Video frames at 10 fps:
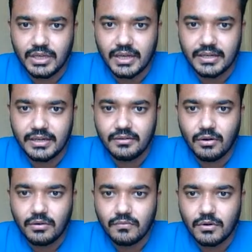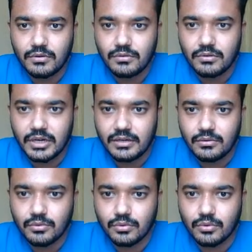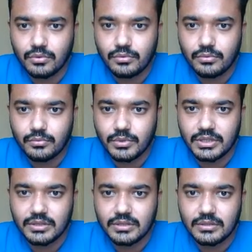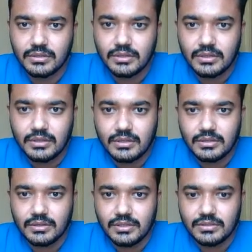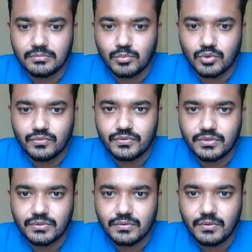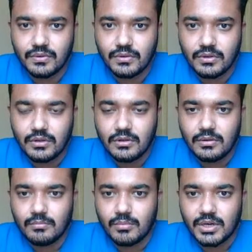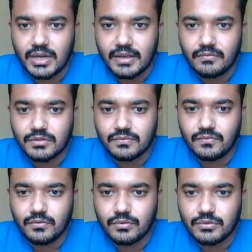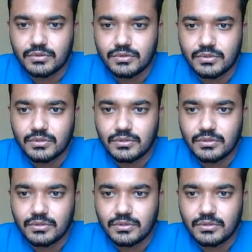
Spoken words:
I did not wanted to go with these moves, but I was forced.